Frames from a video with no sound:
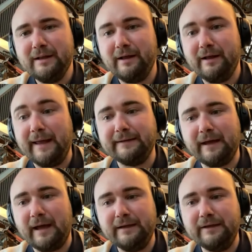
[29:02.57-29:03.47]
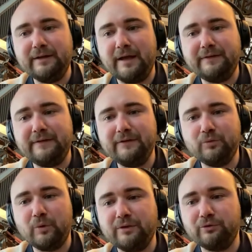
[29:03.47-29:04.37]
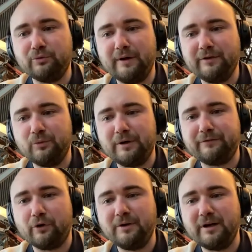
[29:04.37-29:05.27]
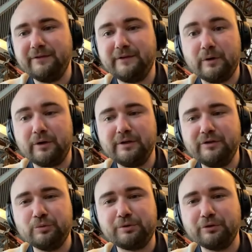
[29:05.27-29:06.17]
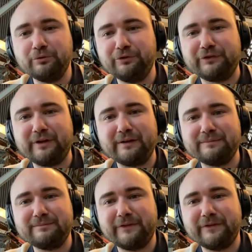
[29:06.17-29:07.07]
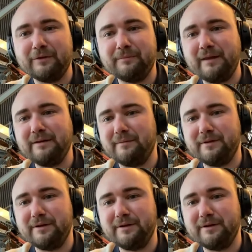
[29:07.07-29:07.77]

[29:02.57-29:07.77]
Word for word: Uh, and in the 80s, those wines were formalized, there were only two producers that still made them.